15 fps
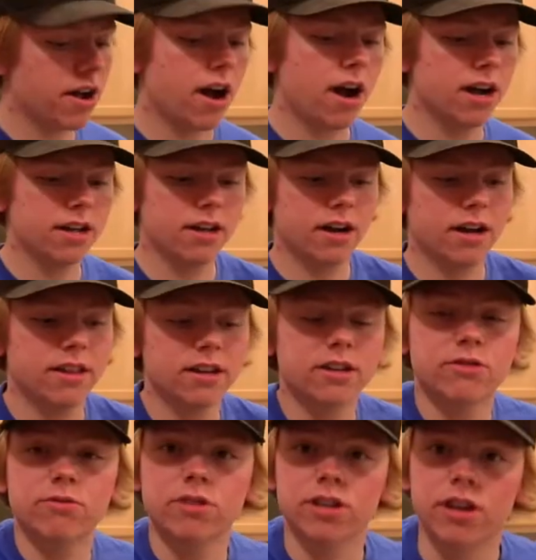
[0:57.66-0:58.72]
I, I think
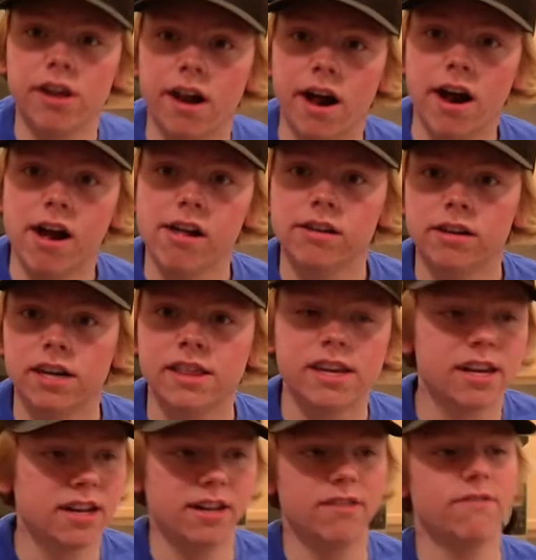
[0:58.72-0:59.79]
it's really good. I
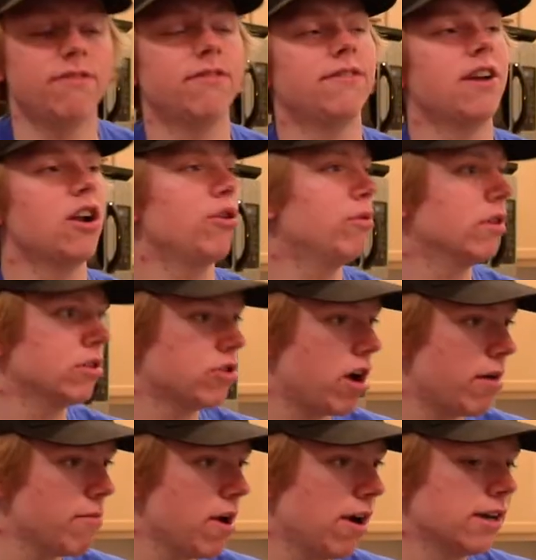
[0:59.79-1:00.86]
think he did a very well
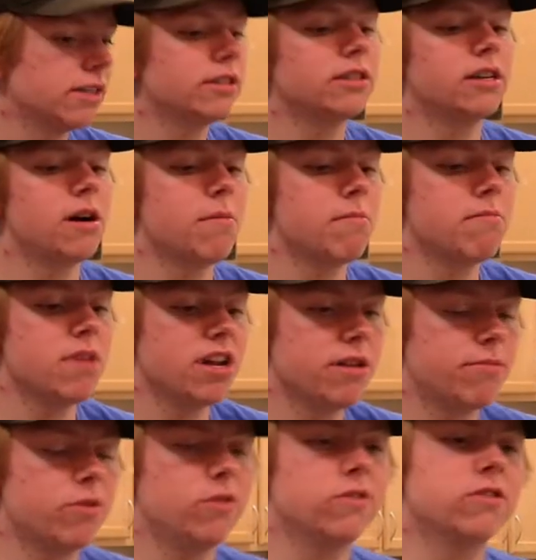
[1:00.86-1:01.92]
job. Um, many
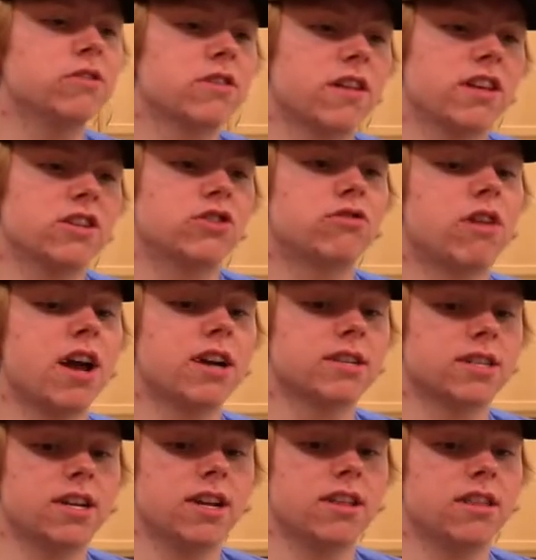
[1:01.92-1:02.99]
producers on those
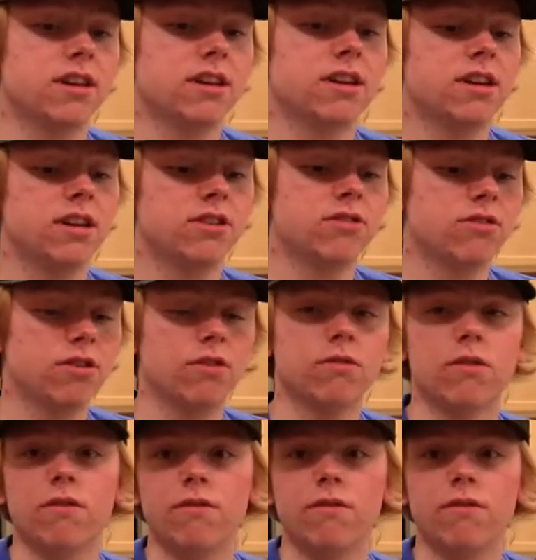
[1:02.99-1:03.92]
tracks, and I think it turned out